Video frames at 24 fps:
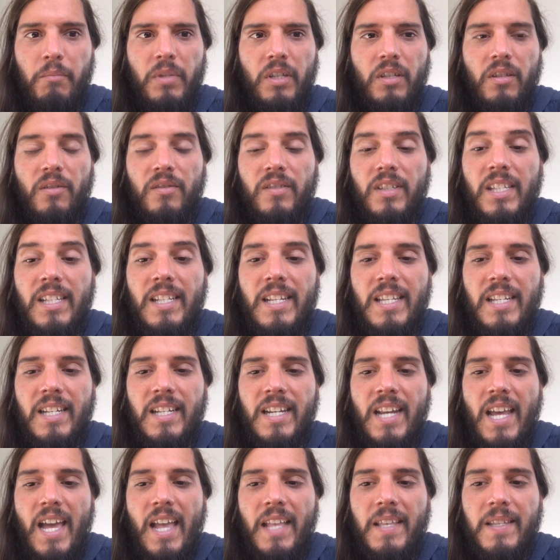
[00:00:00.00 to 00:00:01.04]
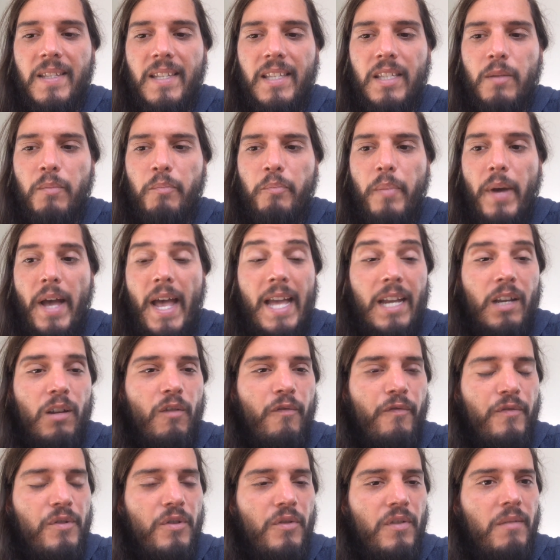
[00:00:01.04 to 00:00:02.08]
because it ignites this back
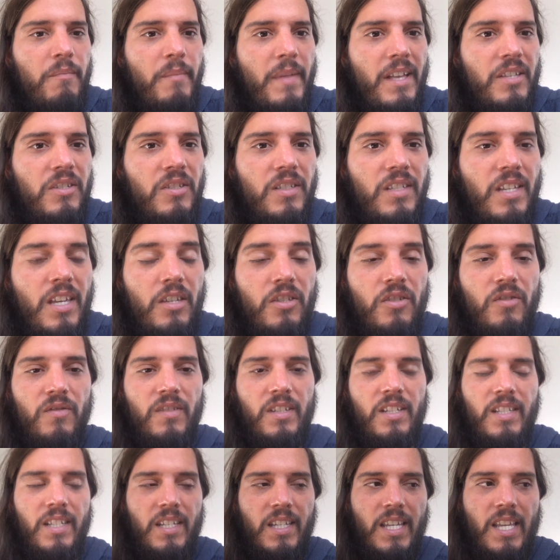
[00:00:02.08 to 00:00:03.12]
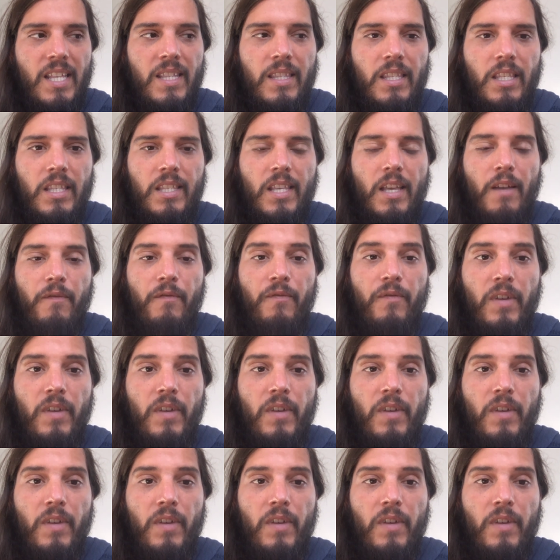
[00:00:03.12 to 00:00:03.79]
of your imagination then again these are